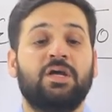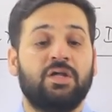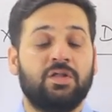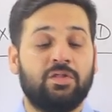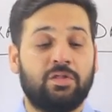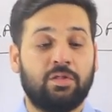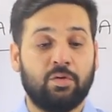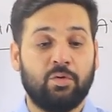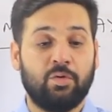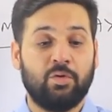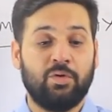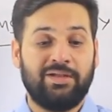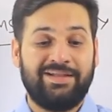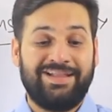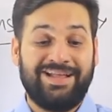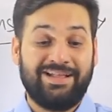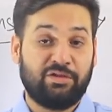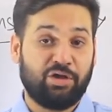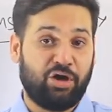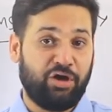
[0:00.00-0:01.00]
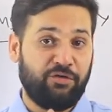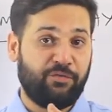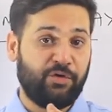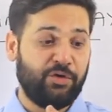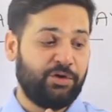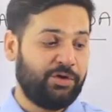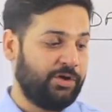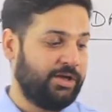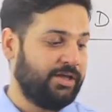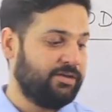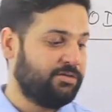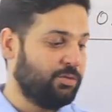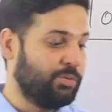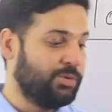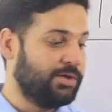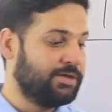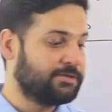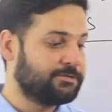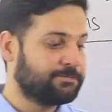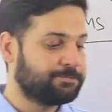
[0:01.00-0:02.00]
So that's all for today,
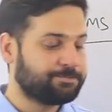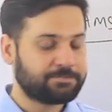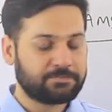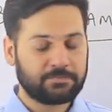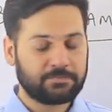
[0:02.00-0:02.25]
students.